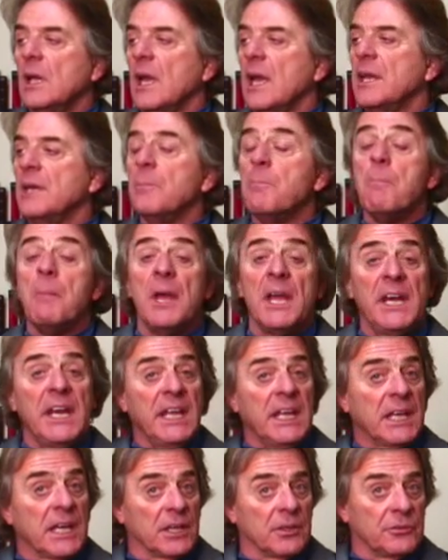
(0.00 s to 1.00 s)
And in
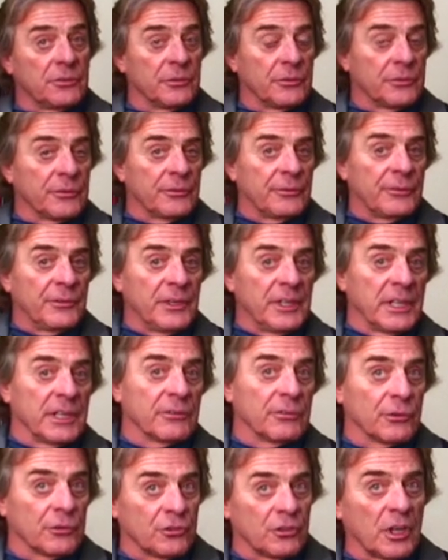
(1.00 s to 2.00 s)
many cases, the fitting
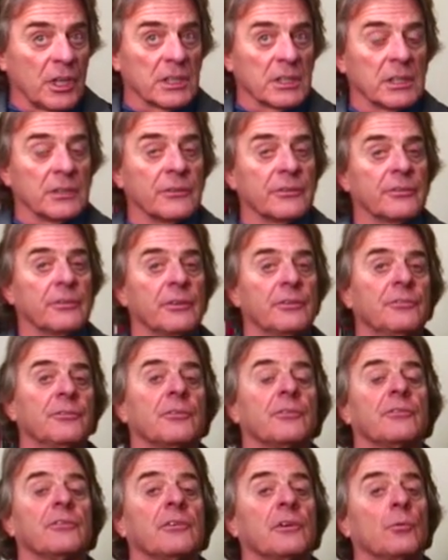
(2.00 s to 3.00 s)
for shot
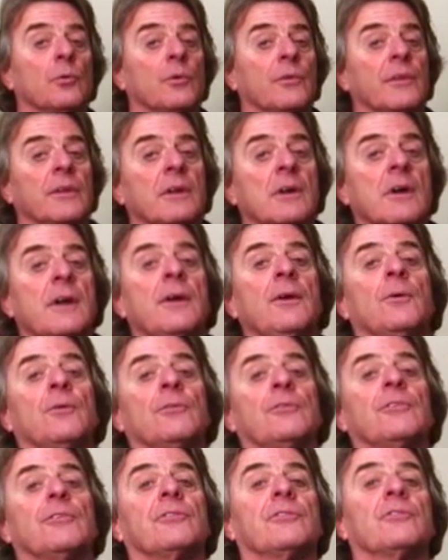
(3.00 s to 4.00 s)
consistency with the
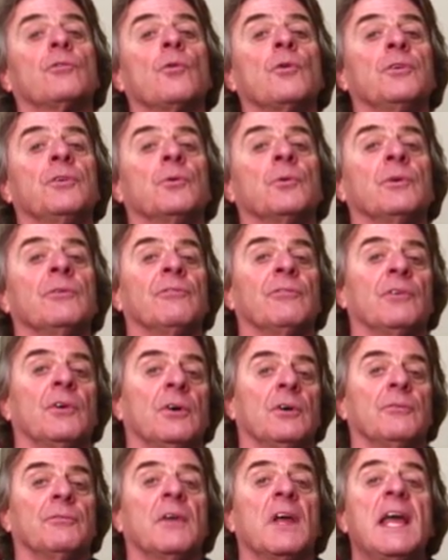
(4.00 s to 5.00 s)
irons is going to
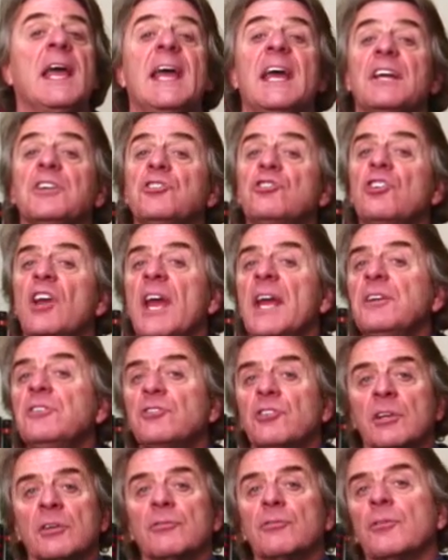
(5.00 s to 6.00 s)
involve
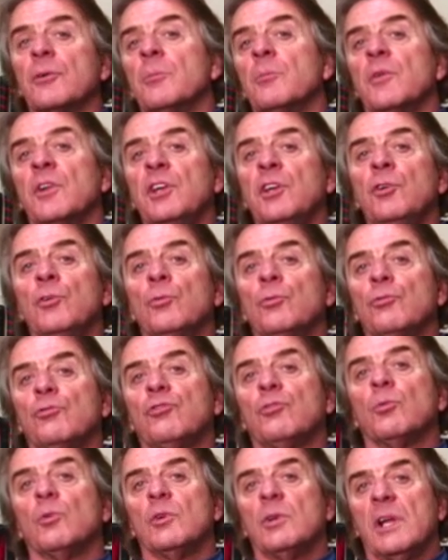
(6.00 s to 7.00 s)
changing from the
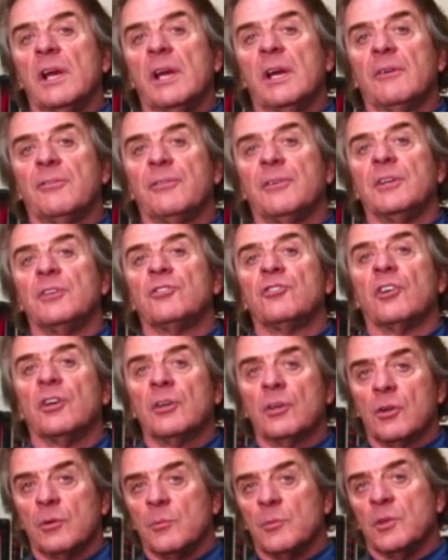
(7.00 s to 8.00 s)
usual half-inch
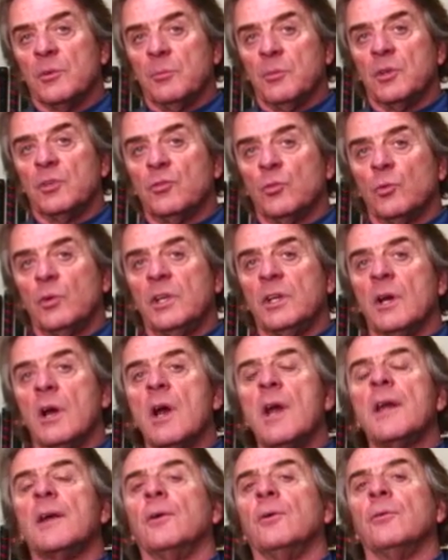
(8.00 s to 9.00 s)
increment between
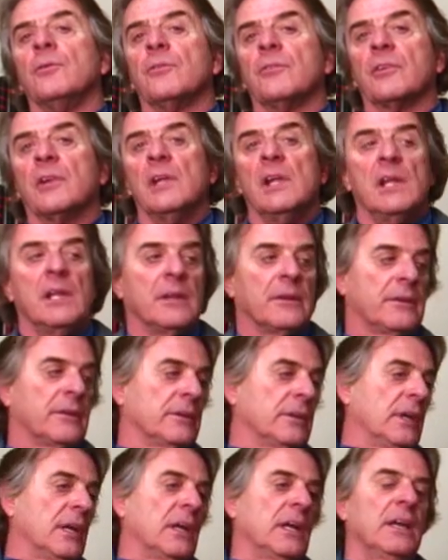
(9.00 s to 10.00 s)
irons
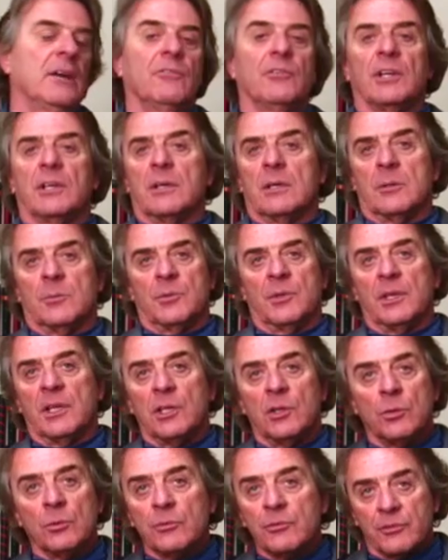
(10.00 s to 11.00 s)
that every company
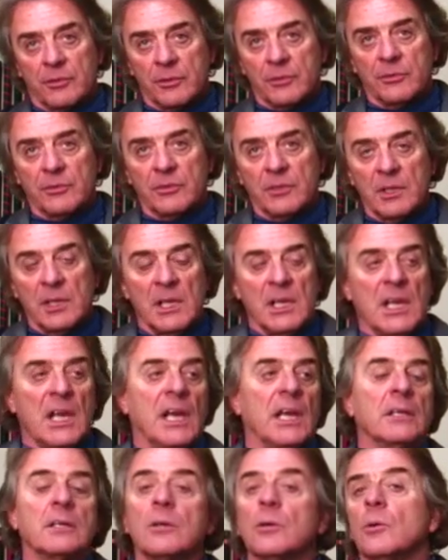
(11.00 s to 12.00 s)
uses
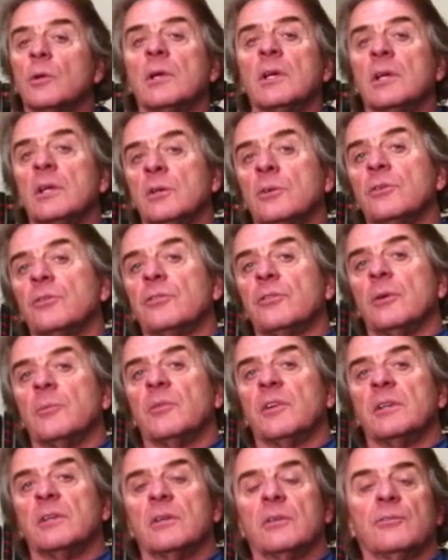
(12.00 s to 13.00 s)
and going into
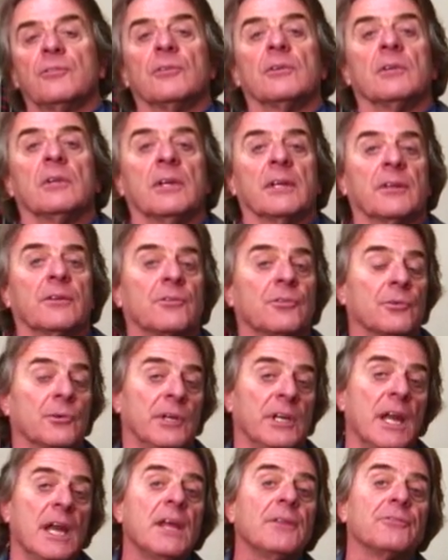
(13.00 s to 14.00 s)
something different like
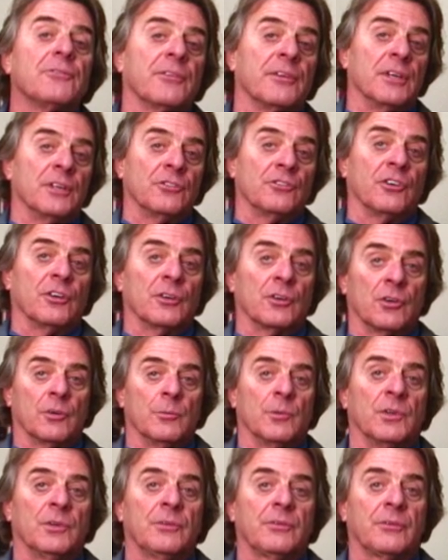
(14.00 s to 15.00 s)
3/8 inch
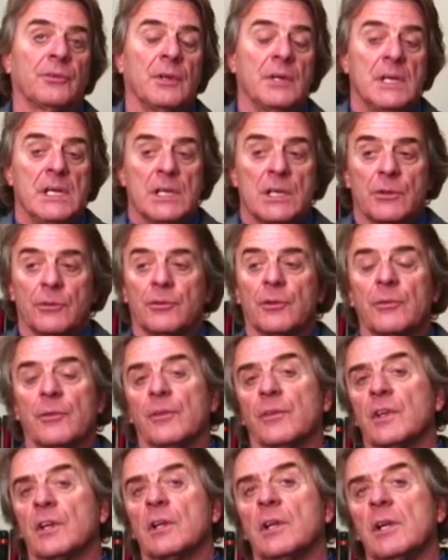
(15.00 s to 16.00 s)
increments so
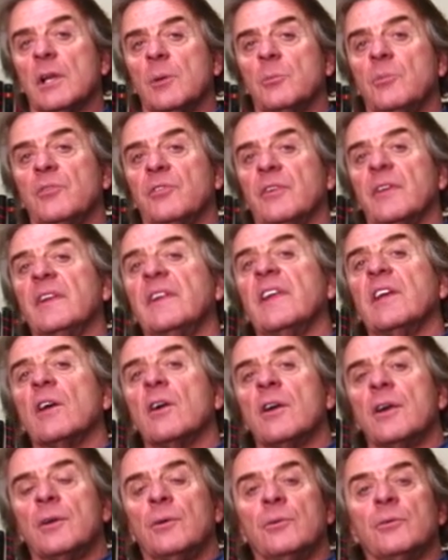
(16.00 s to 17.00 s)
that the clubs and the
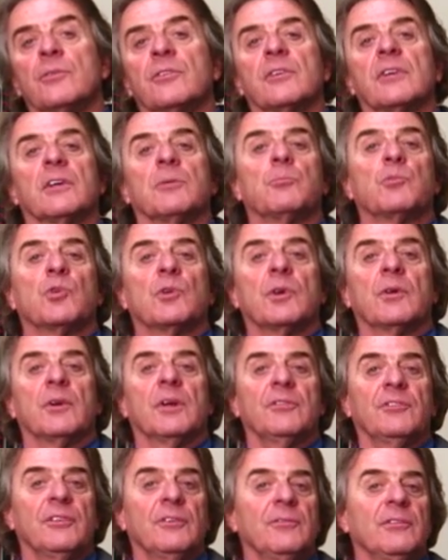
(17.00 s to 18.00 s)
irons get
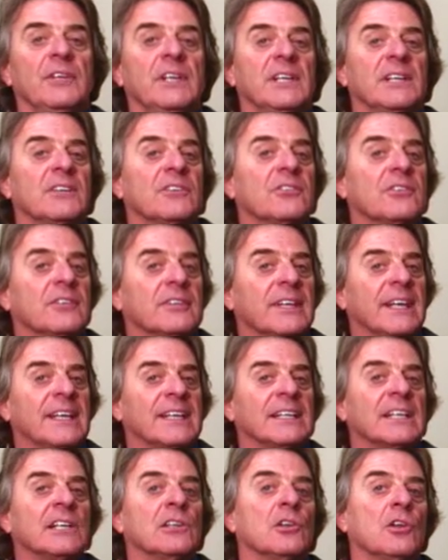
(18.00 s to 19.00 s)
progressively and
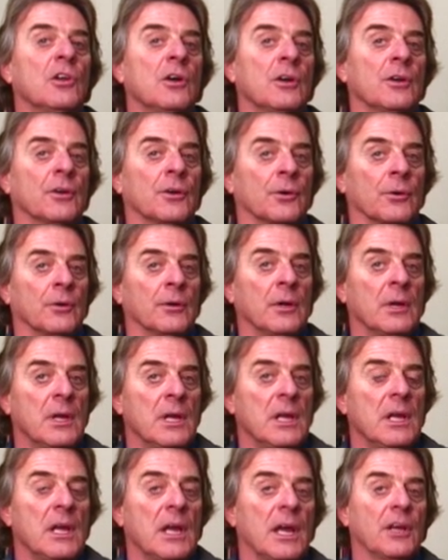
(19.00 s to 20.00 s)
slightly longer
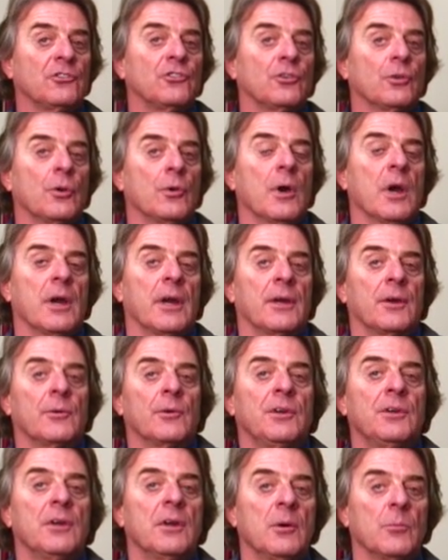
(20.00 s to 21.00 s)
as you go
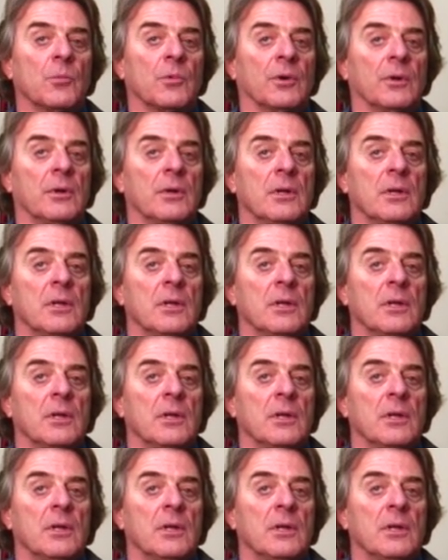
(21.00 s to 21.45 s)
higher in number.